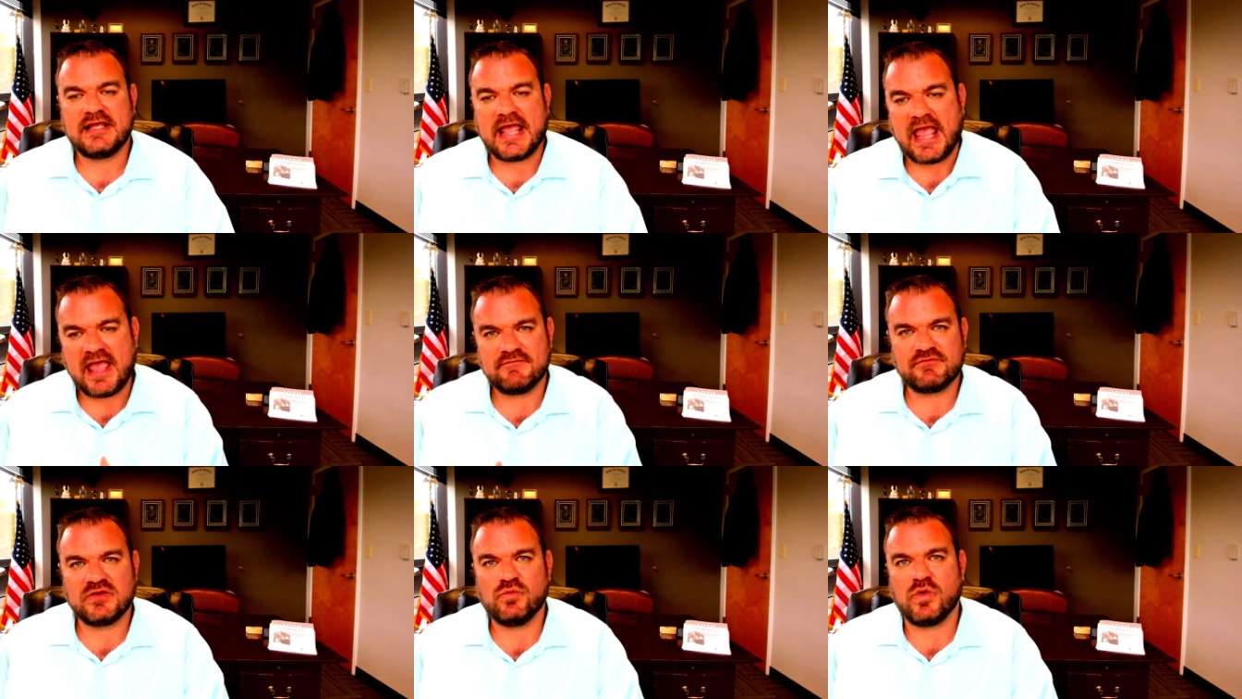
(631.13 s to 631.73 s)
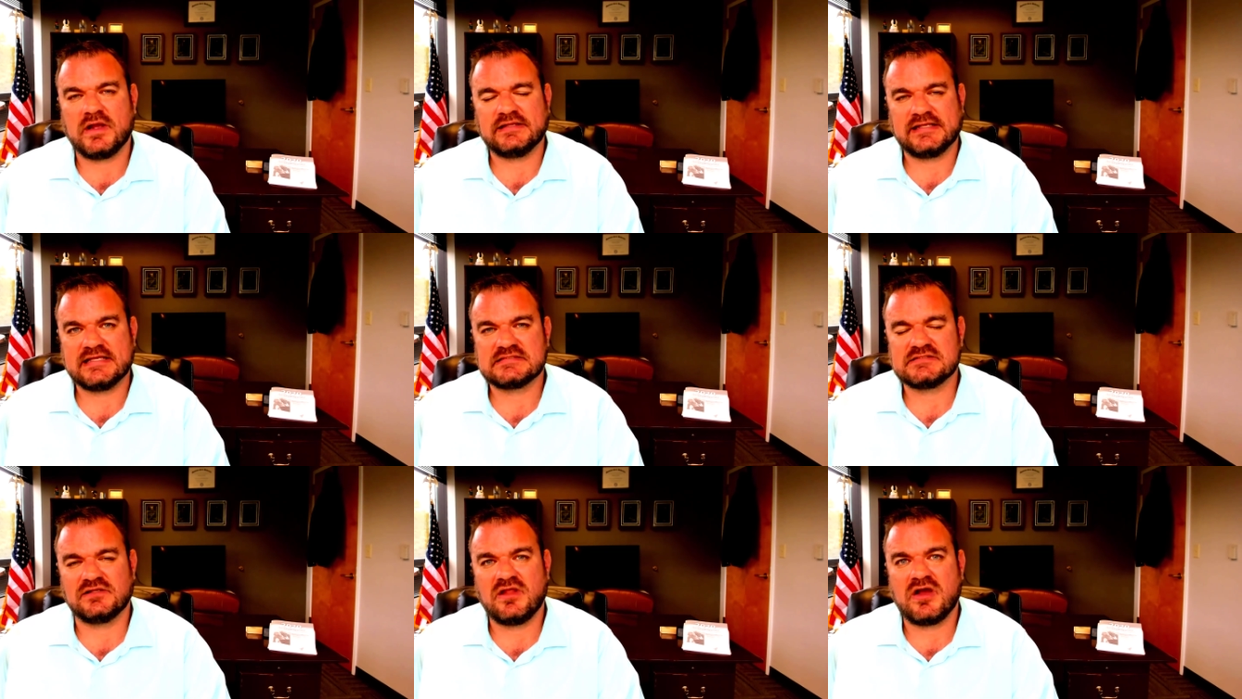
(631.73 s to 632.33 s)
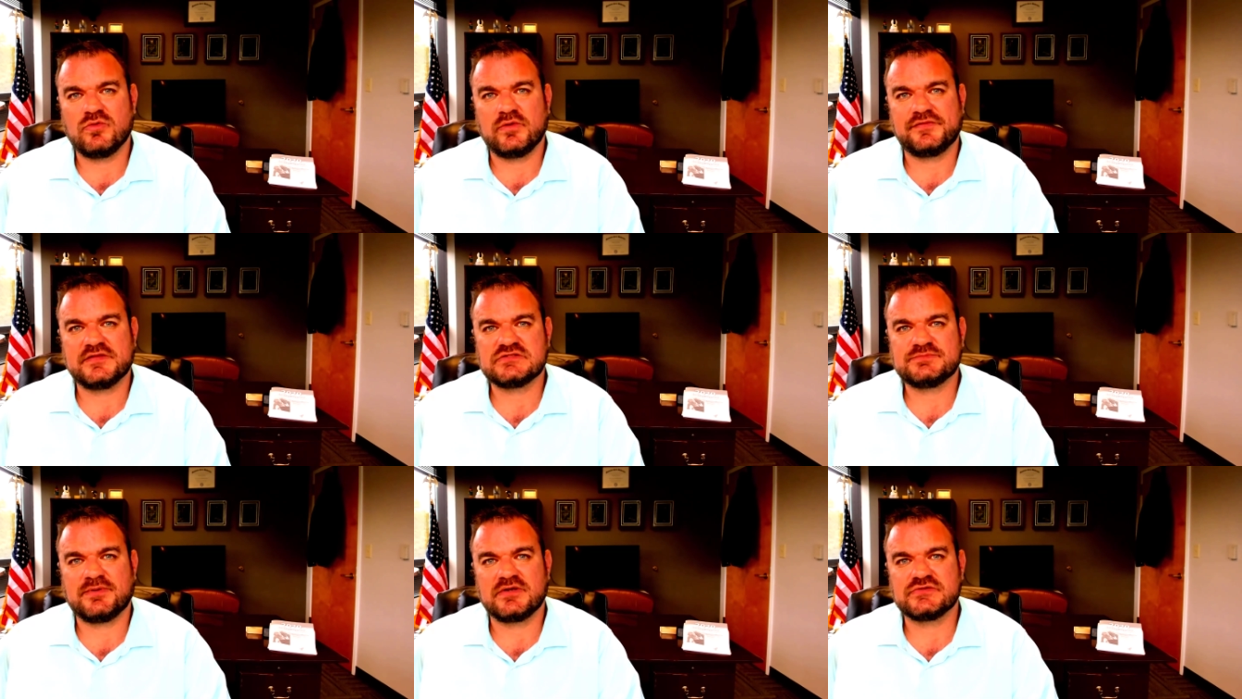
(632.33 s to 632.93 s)
Everyone gets along with
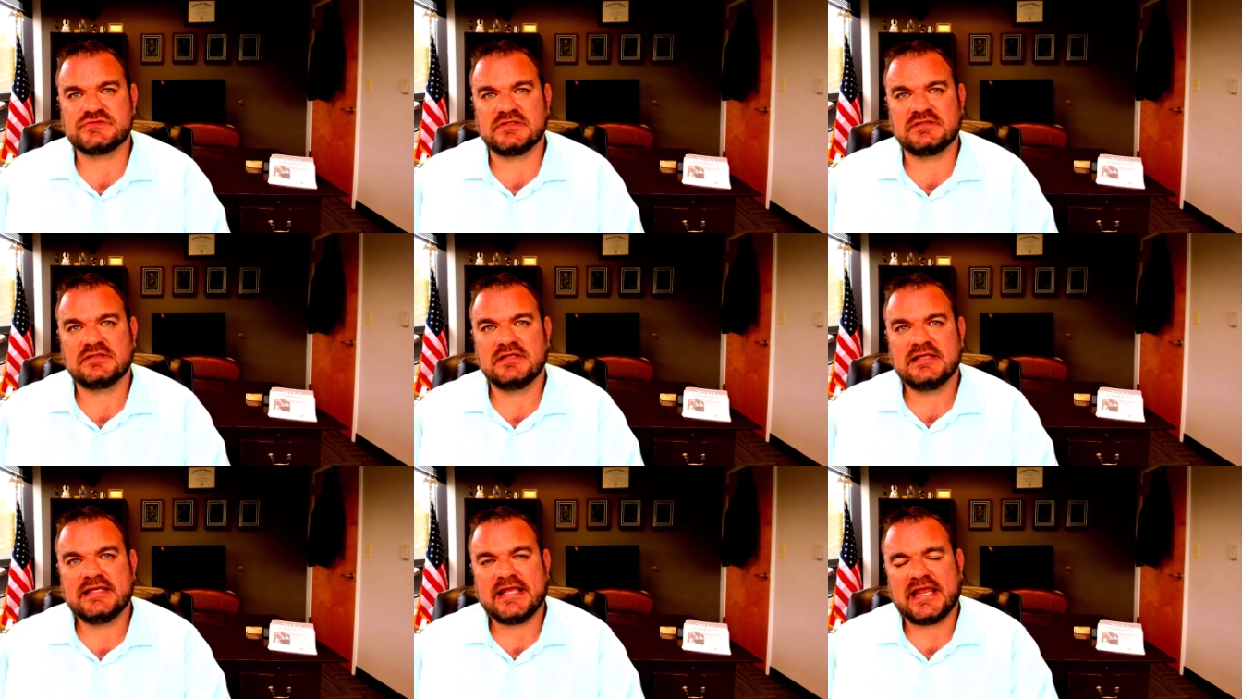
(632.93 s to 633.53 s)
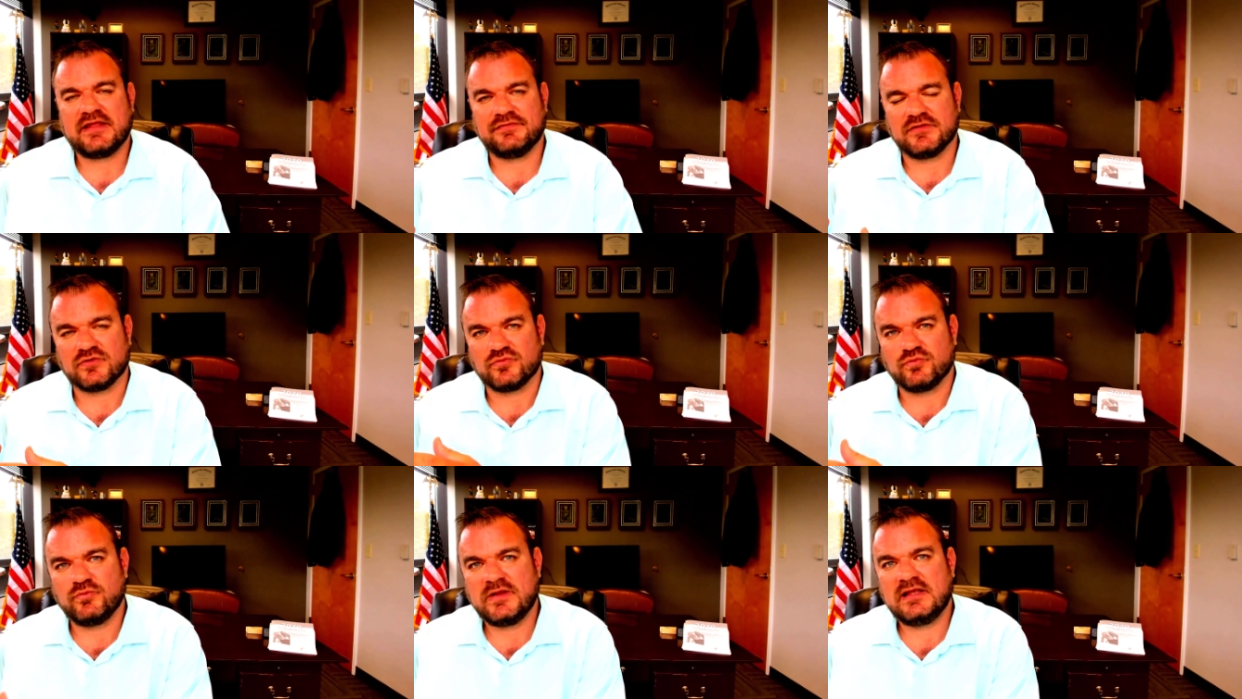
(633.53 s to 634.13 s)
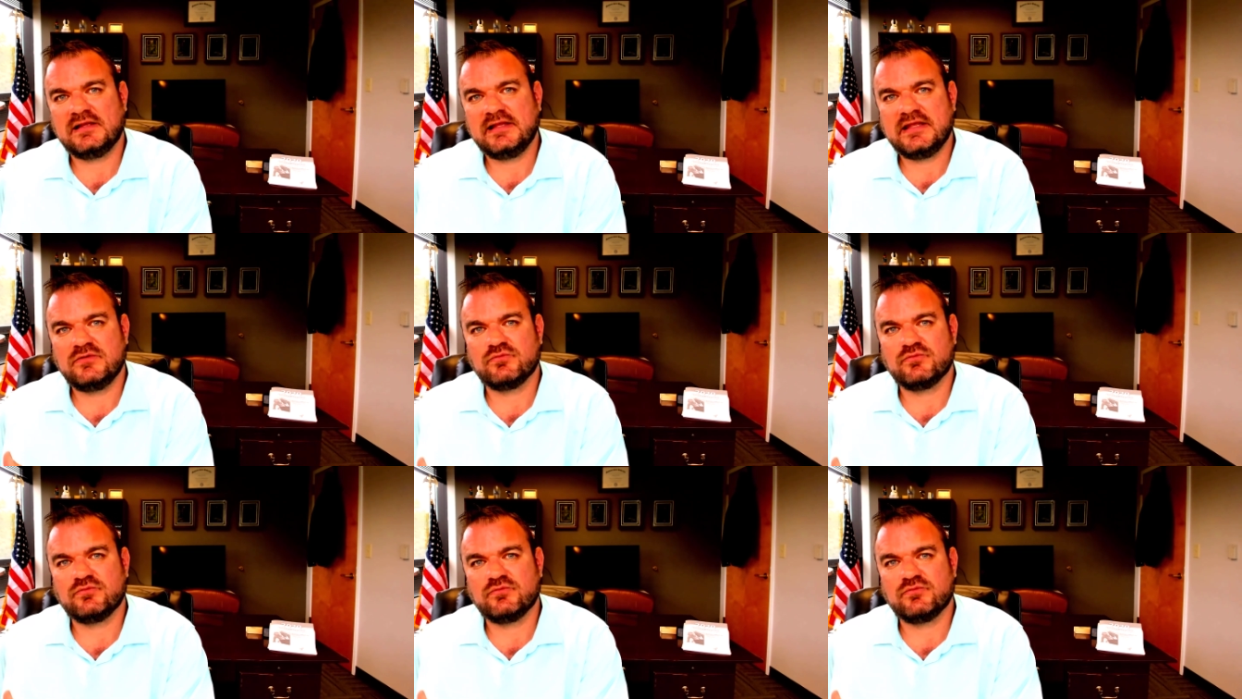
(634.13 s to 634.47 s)
this person and they're really,